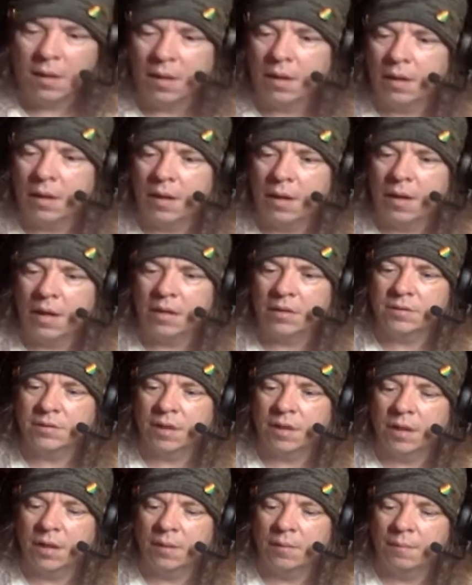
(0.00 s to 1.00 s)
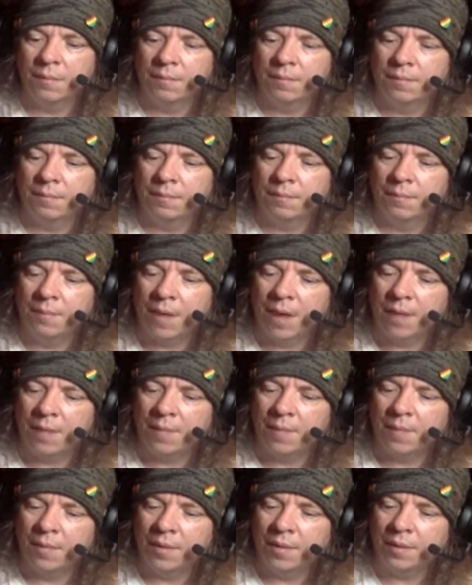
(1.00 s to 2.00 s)
it has a
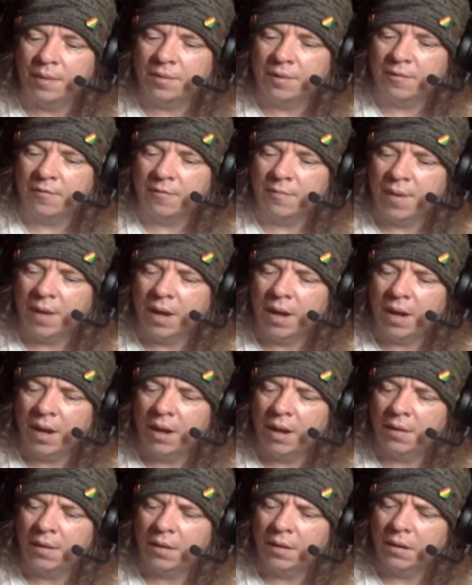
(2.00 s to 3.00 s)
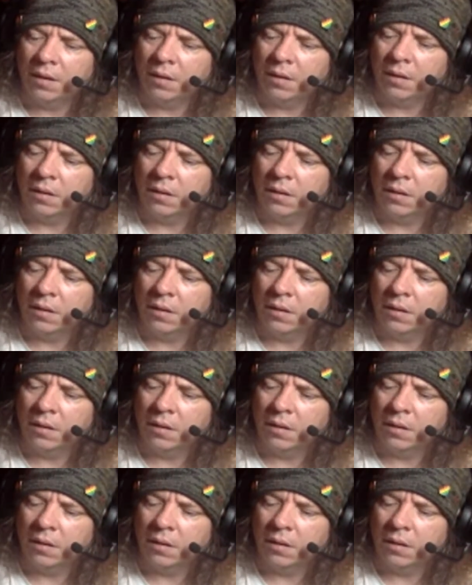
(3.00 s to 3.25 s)
duffel bag. I think